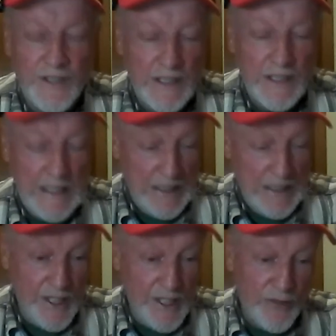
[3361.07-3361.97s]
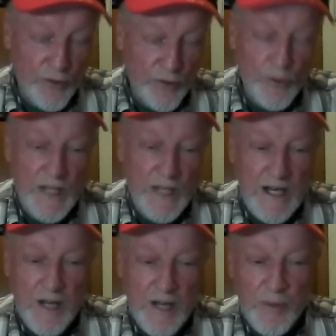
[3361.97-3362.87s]
And we get through with
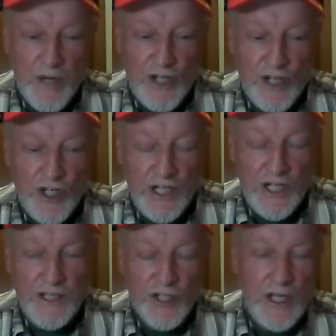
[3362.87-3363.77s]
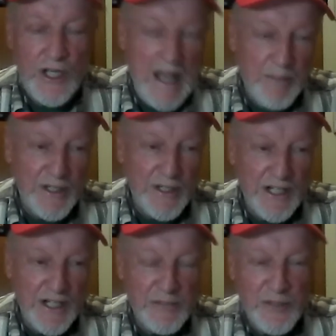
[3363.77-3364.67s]
that operation and this captain
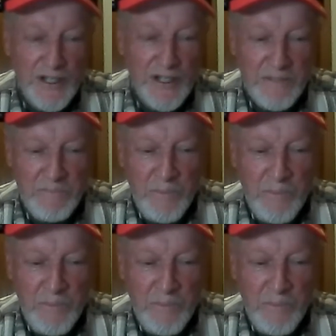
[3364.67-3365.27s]
comes in